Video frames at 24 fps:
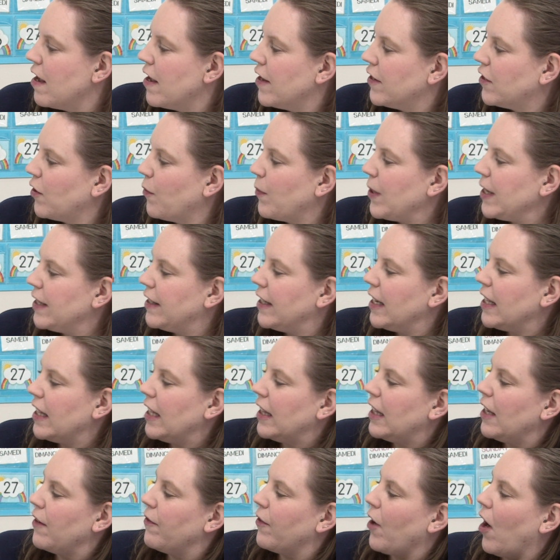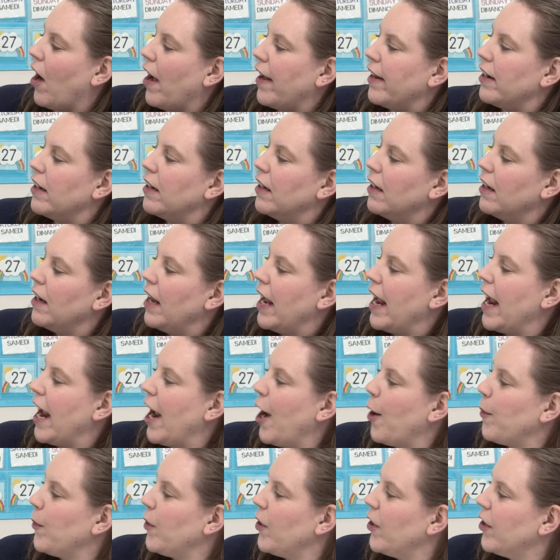So we see that they've got
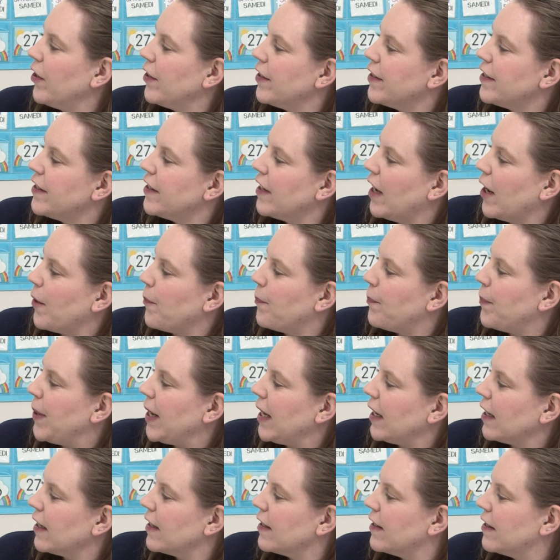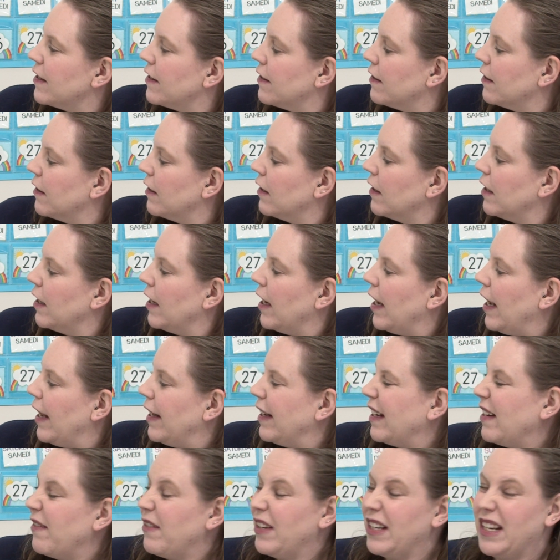hammers and picks
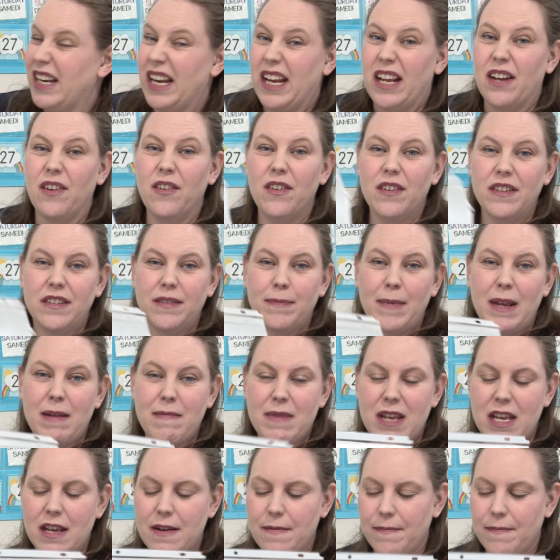and even nails, maybe.